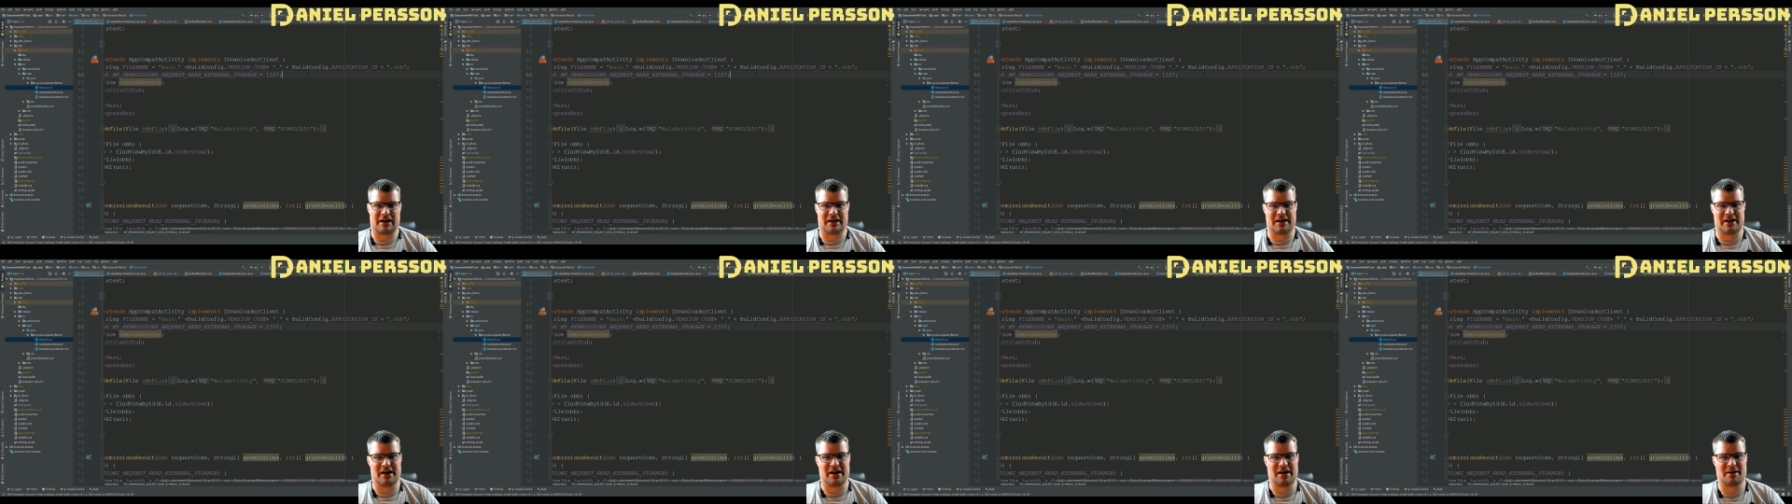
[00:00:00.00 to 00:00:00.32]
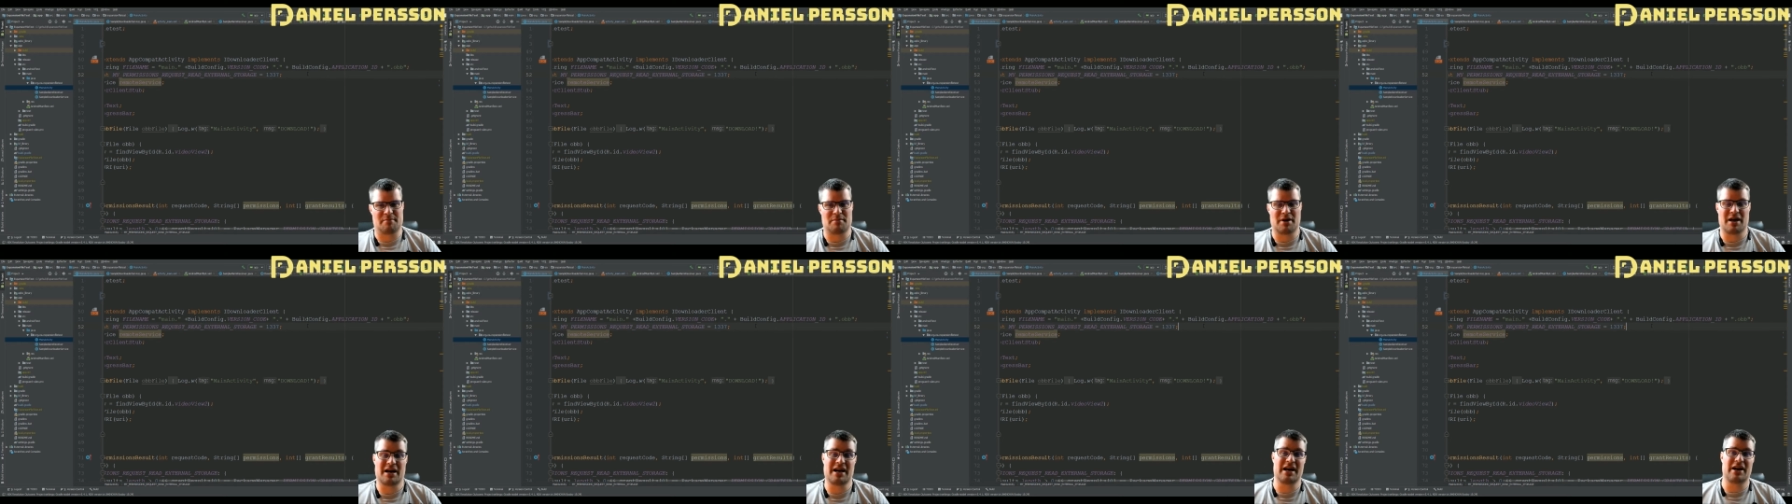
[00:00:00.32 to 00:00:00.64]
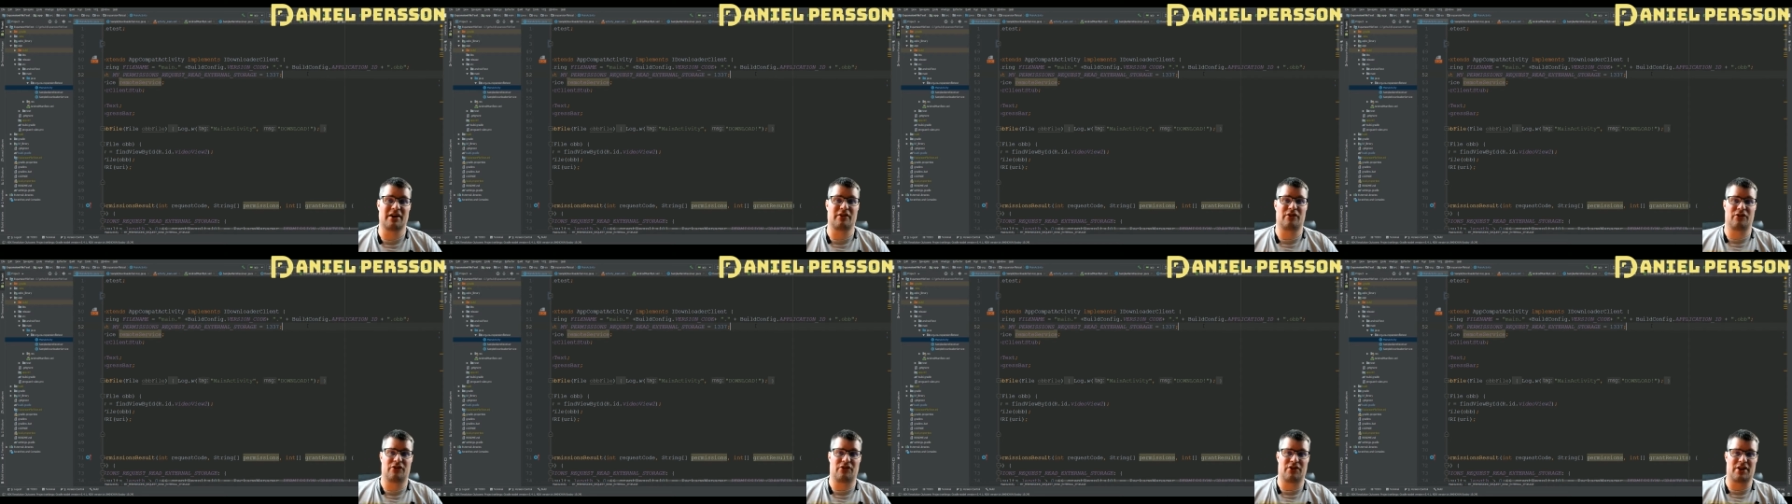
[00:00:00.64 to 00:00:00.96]
name
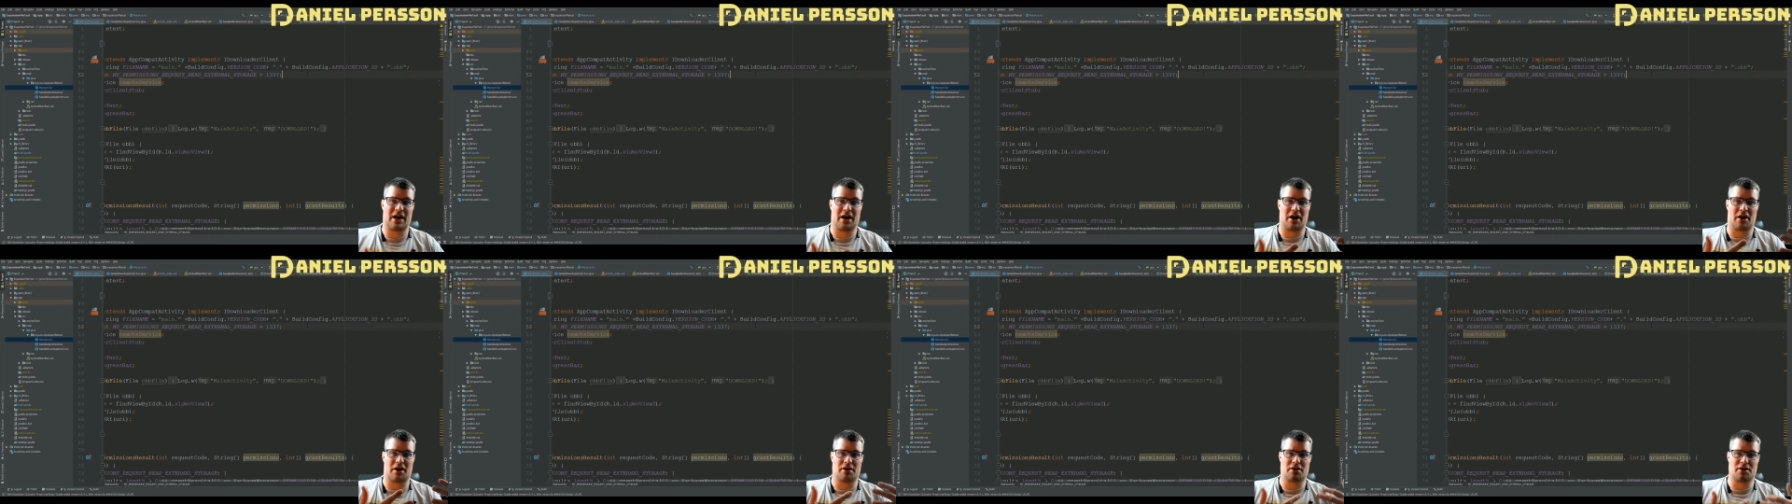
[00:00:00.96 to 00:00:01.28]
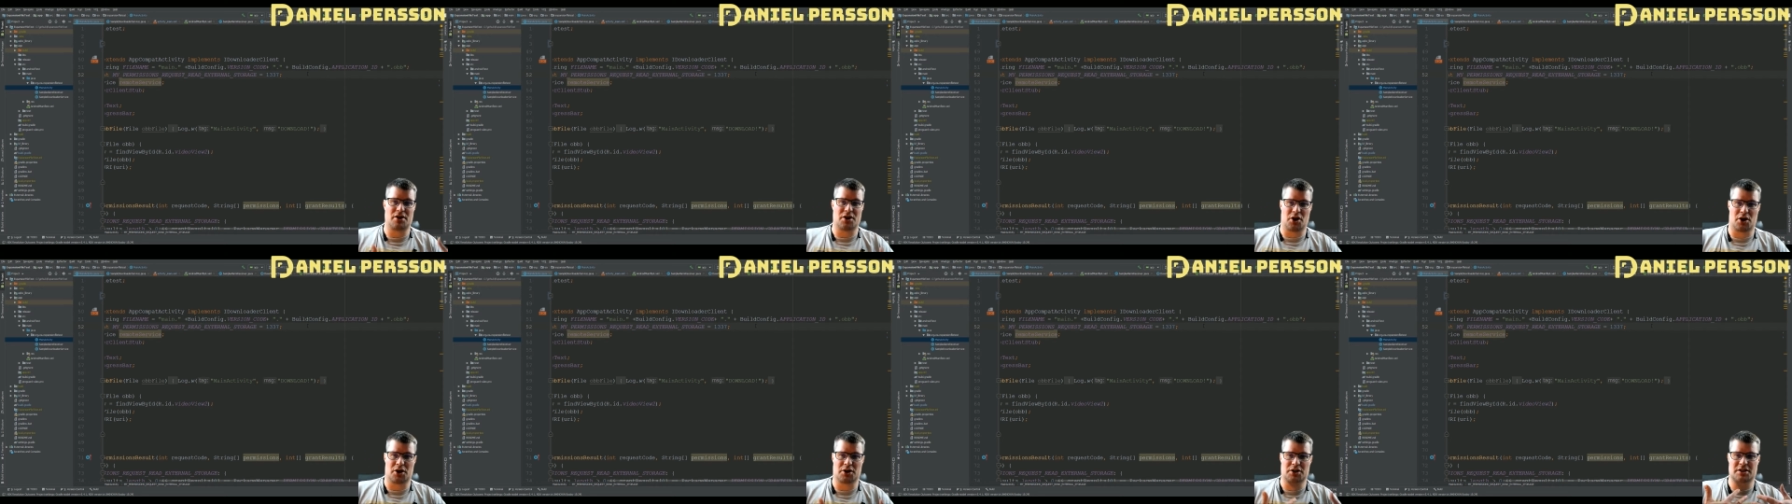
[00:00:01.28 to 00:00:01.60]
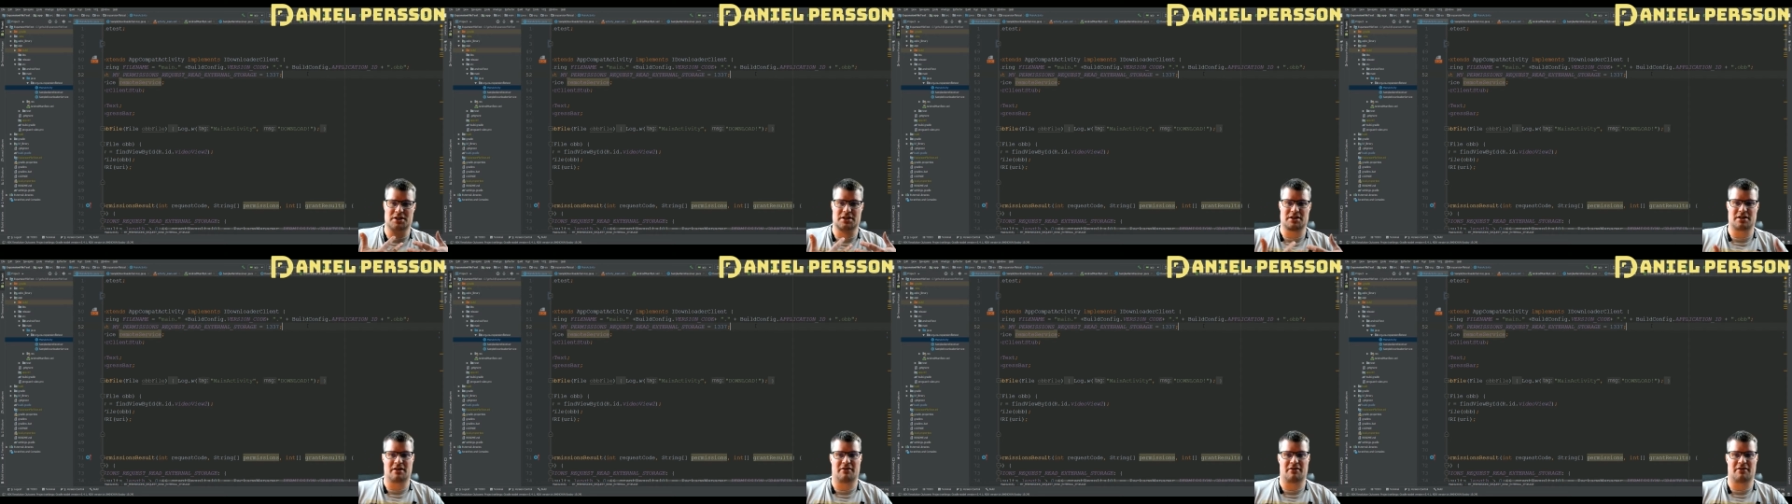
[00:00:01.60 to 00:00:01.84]
if they are not